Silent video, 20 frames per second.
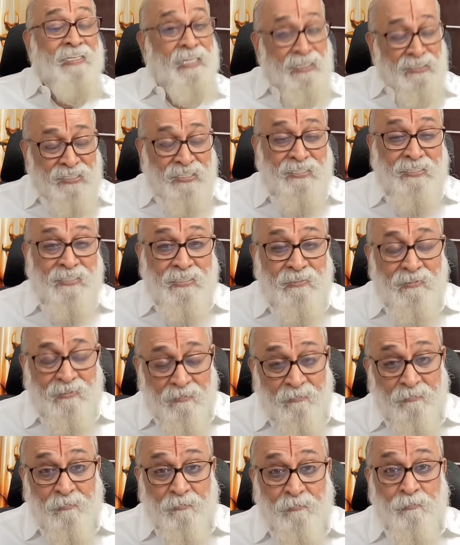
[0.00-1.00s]
Yes,
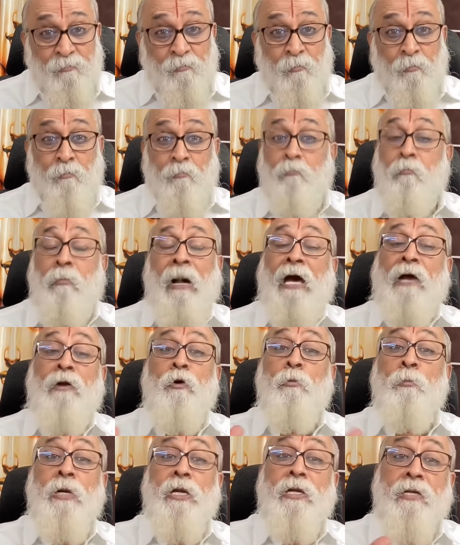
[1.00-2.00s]

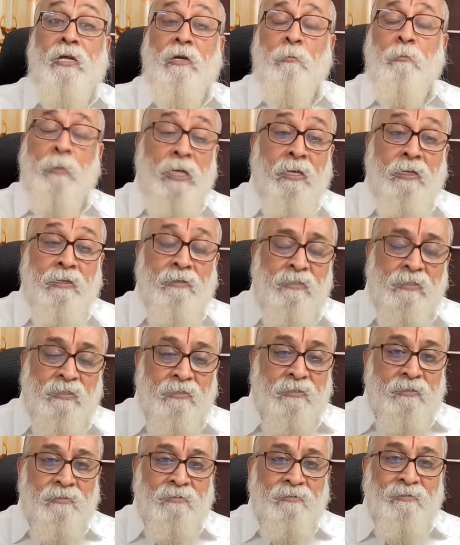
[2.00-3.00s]
Barometer
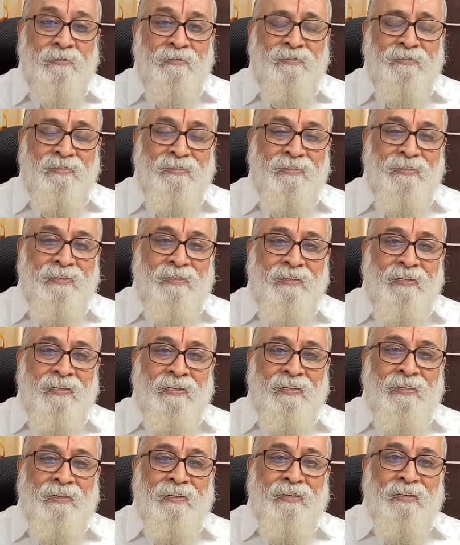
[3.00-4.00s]
means
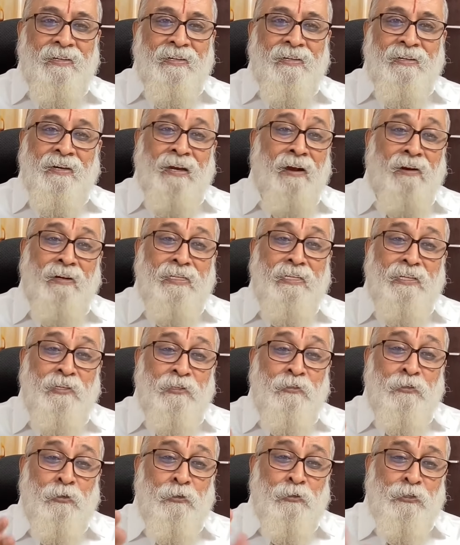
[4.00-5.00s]
not
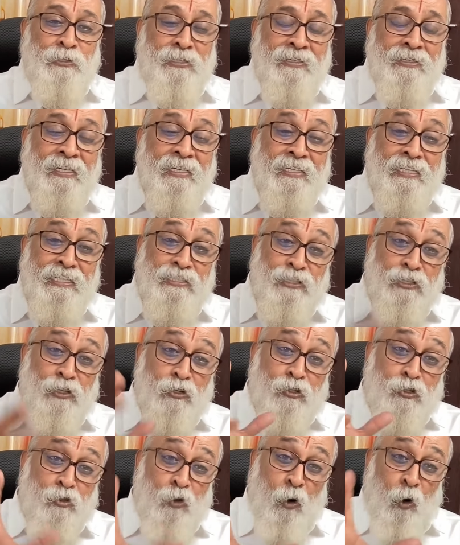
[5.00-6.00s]
the intuition, it is
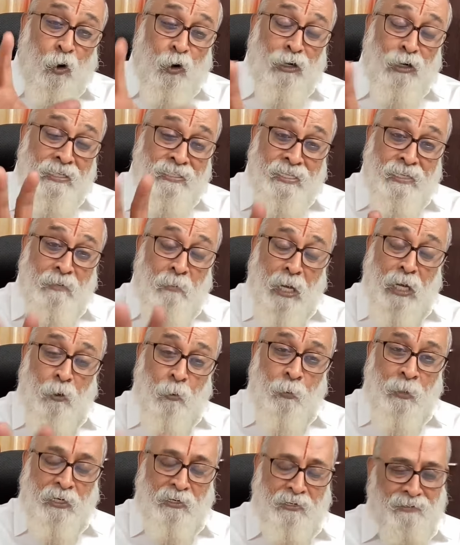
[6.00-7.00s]
the soul is the
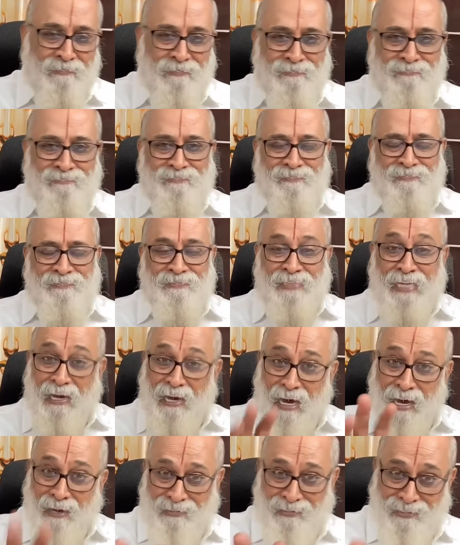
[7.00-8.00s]
barometer, the
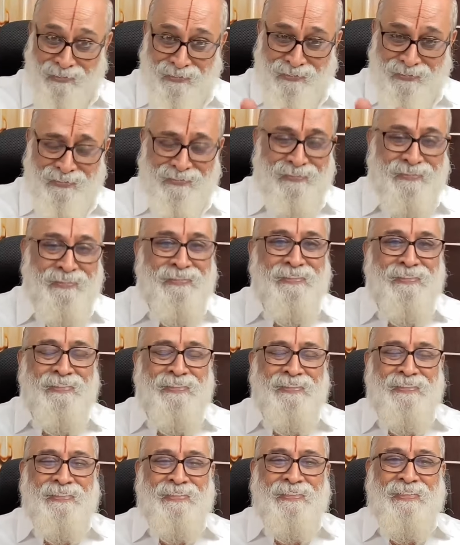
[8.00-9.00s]
heart.
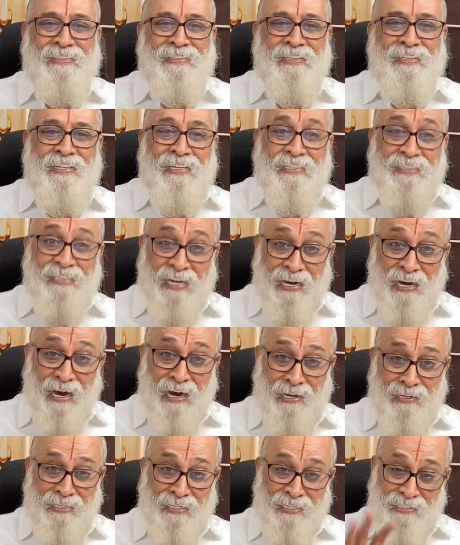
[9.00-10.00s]
The
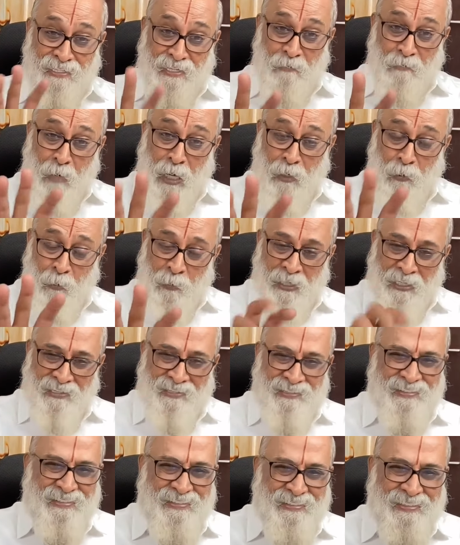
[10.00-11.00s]
heart is the
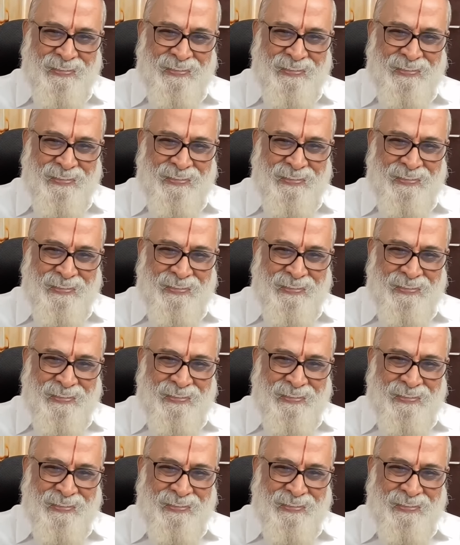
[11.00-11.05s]
barometer.